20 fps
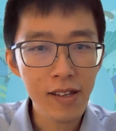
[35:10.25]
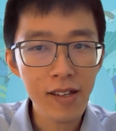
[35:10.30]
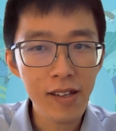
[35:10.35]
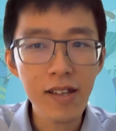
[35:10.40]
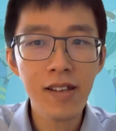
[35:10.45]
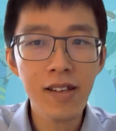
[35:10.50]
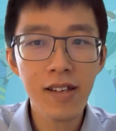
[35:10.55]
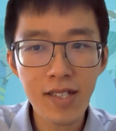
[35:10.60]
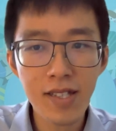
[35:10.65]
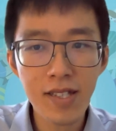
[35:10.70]

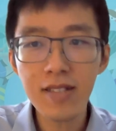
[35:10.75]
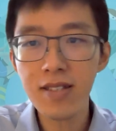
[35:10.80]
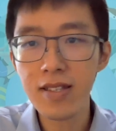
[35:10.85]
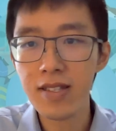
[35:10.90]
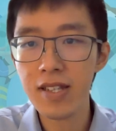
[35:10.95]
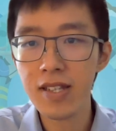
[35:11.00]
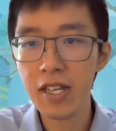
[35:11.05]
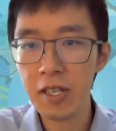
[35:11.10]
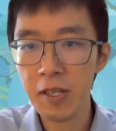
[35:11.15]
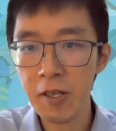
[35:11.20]
In a sense,
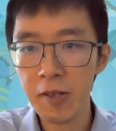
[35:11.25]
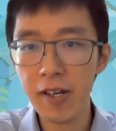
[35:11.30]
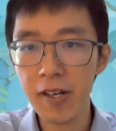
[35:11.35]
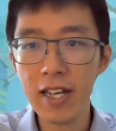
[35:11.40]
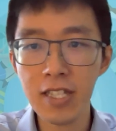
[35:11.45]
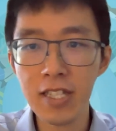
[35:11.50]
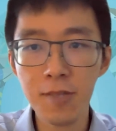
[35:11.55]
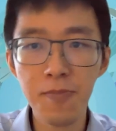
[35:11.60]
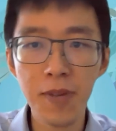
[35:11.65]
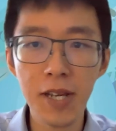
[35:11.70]
is that
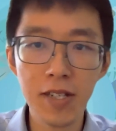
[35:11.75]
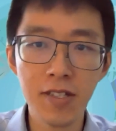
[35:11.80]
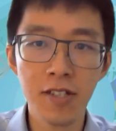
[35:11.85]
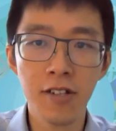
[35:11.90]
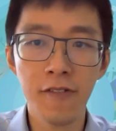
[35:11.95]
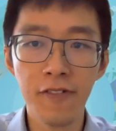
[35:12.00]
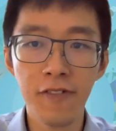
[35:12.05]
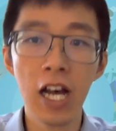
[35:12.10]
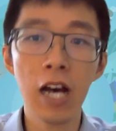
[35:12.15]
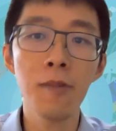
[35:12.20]

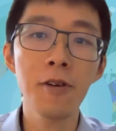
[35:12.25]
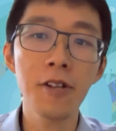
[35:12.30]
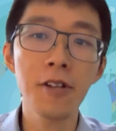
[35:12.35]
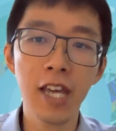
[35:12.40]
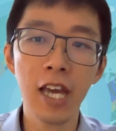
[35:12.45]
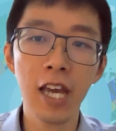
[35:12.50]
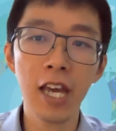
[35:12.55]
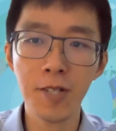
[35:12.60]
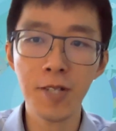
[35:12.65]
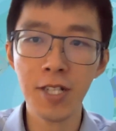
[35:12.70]
aspects of
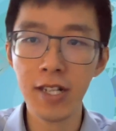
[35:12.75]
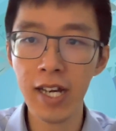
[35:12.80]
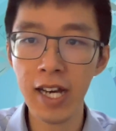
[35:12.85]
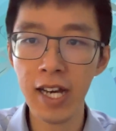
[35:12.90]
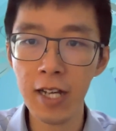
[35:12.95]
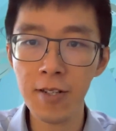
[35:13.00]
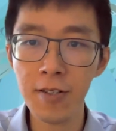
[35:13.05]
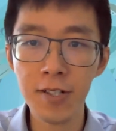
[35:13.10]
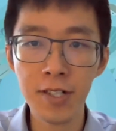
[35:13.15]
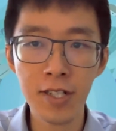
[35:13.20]
carbon capture and
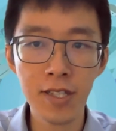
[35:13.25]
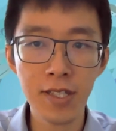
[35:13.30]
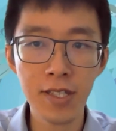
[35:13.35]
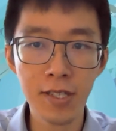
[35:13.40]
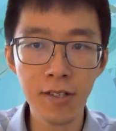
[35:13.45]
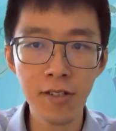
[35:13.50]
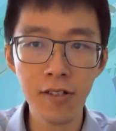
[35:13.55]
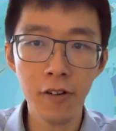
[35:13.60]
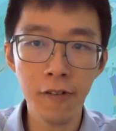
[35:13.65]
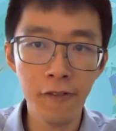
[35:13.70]
hydrogen
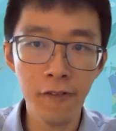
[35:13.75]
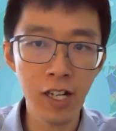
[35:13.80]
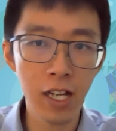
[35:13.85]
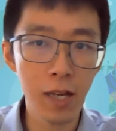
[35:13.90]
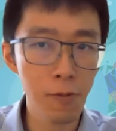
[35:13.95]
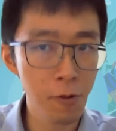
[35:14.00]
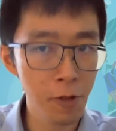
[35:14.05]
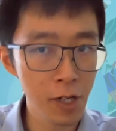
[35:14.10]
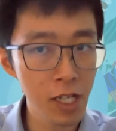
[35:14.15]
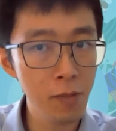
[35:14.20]
still
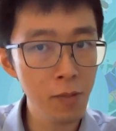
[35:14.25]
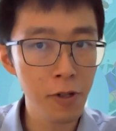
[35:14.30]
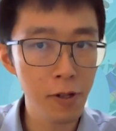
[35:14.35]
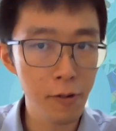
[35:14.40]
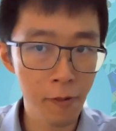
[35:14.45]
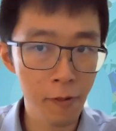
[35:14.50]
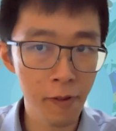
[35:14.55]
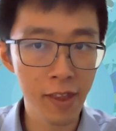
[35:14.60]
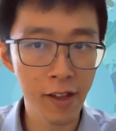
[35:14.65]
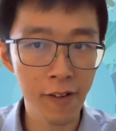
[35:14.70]
overlap quite a
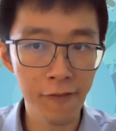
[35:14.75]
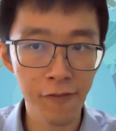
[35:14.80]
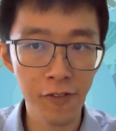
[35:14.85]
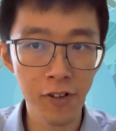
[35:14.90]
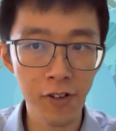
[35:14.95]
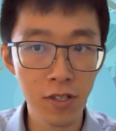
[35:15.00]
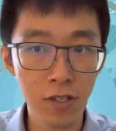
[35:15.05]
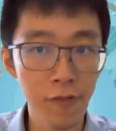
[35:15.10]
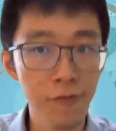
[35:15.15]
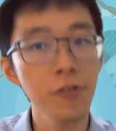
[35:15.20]
bit with the
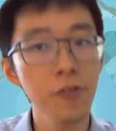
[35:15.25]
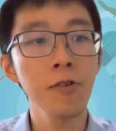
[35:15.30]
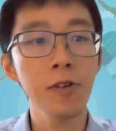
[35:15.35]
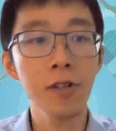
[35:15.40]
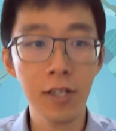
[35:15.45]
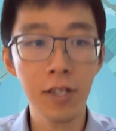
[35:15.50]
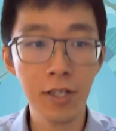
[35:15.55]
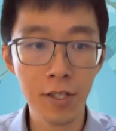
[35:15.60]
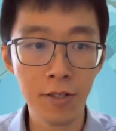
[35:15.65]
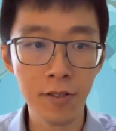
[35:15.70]
fossil
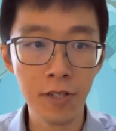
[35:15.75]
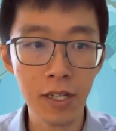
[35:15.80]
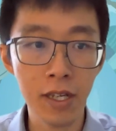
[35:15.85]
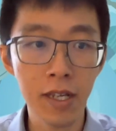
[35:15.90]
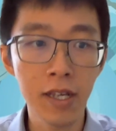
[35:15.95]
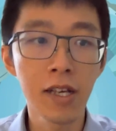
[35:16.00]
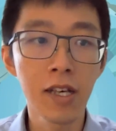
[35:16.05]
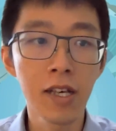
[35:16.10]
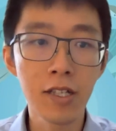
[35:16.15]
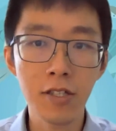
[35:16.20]
fuel
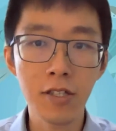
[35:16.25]
industry.